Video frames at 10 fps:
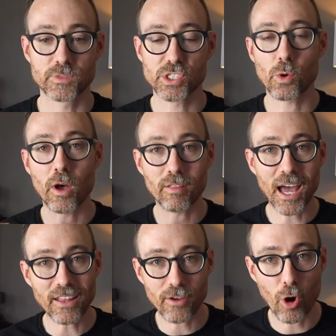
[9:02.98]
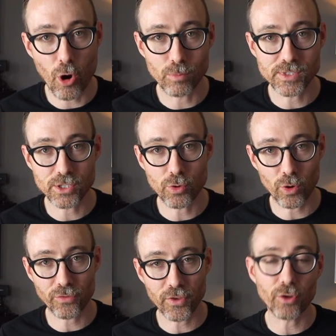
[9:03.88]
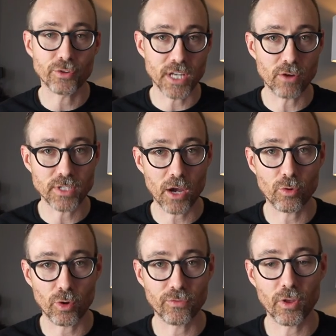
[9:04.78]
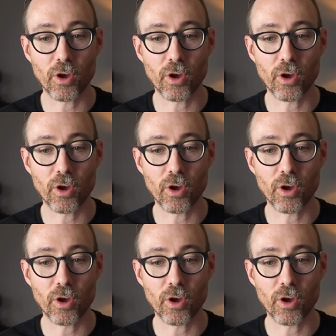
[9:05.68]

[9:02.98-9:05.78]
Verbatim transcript: So a lot of the homes in Northville or downtown Northville